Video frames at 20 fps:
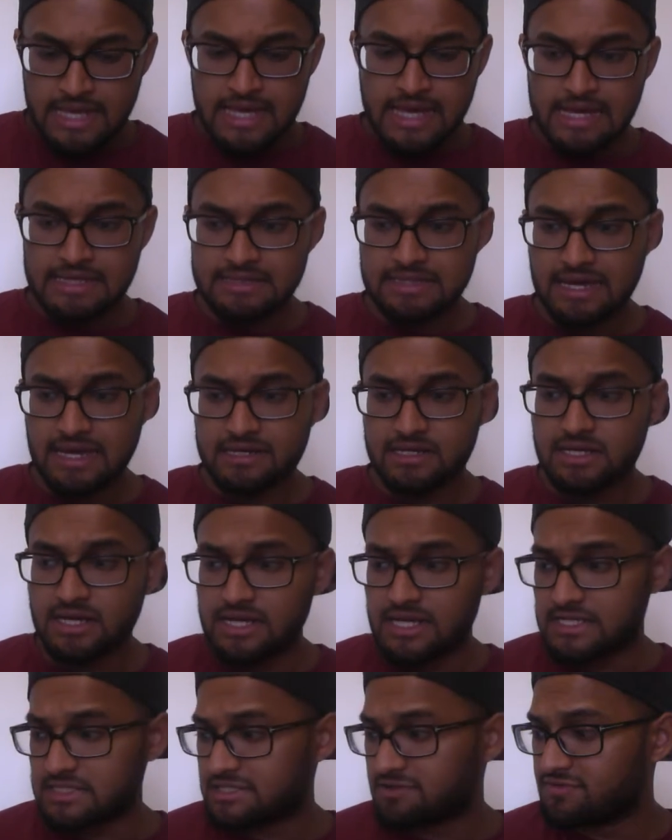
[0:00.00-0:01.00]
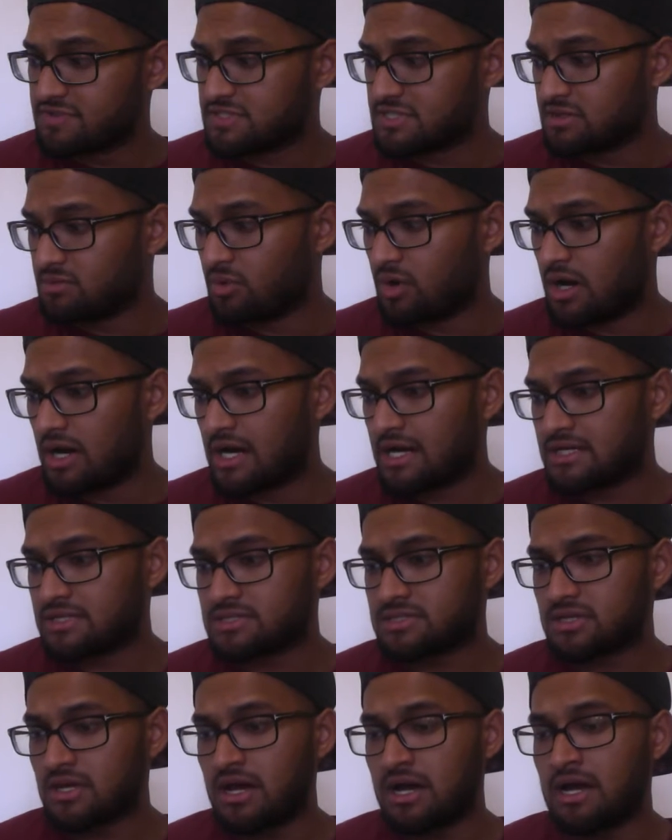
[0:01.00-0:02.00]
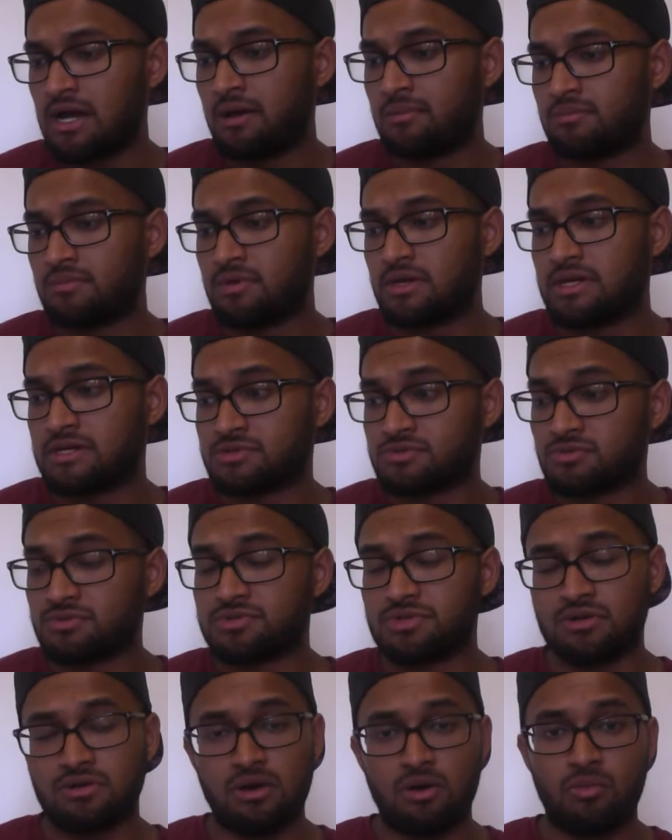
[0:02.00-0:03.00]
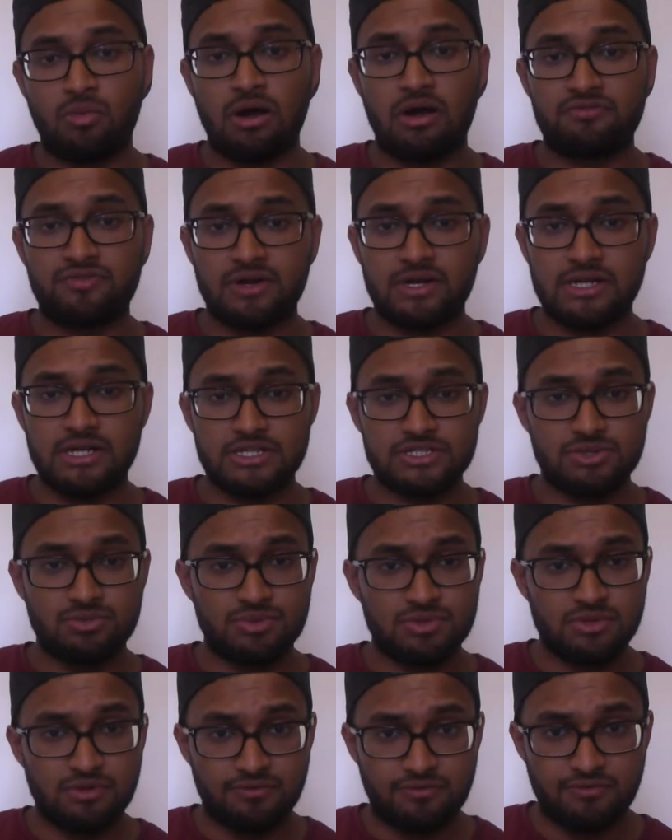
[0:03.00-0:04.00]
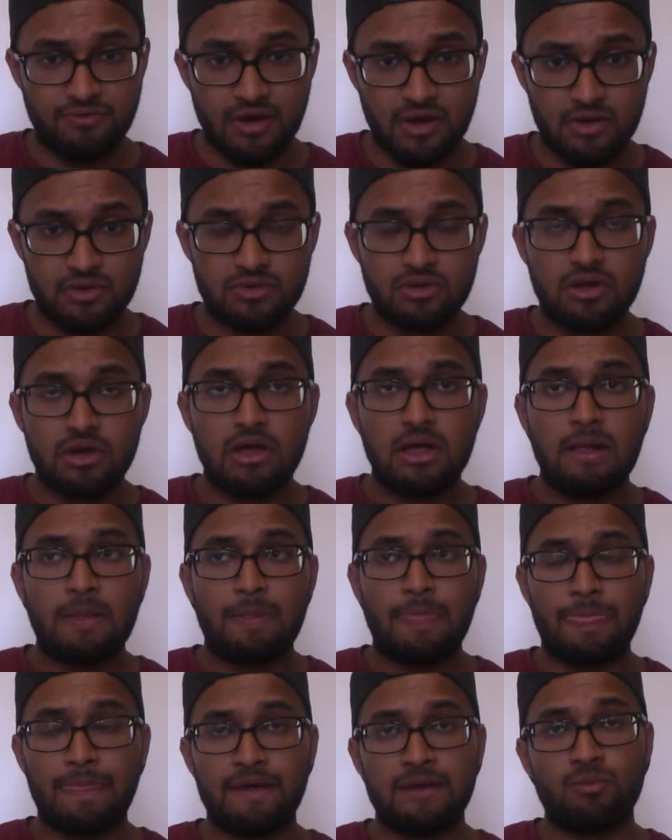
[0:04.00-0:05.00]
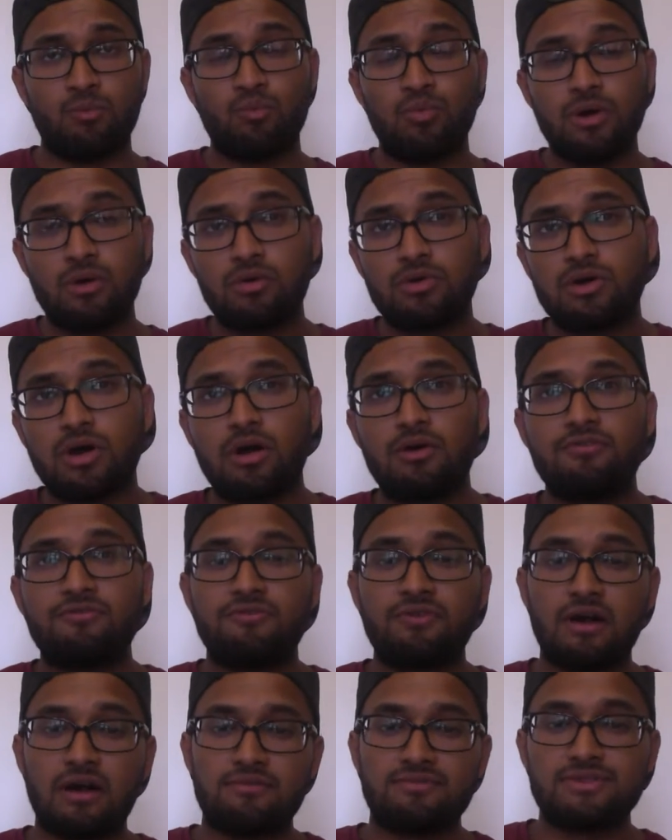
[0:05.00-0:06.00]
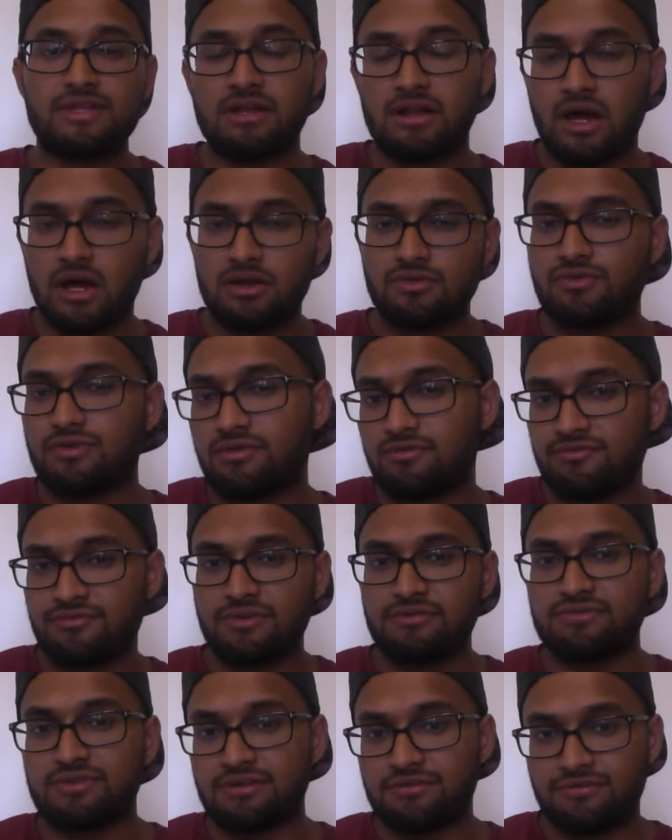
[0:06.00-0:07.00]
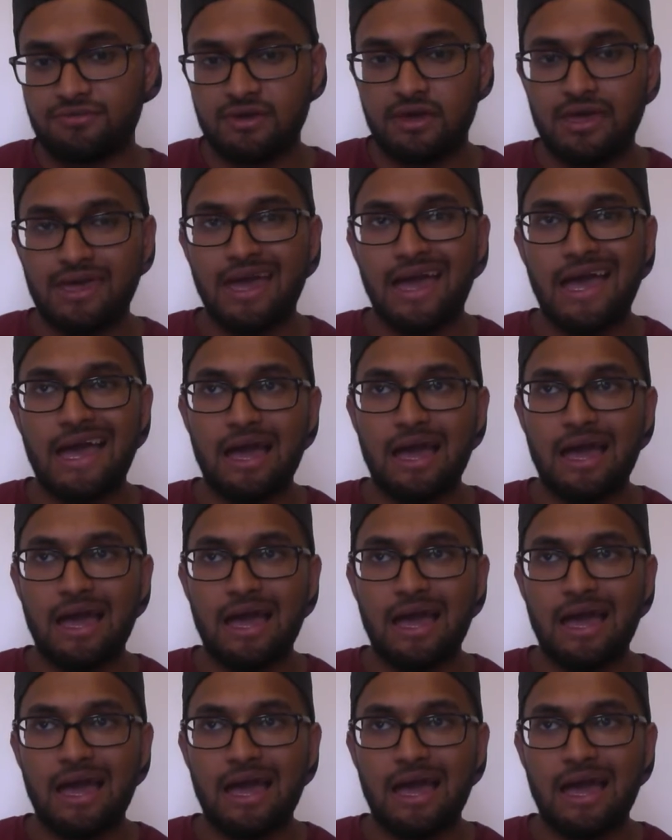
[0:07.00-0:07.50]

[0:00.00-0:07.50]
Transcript: And then connectivity wise, it's also got a Wi-Fi connection with your phone. It will go further than 150 feet.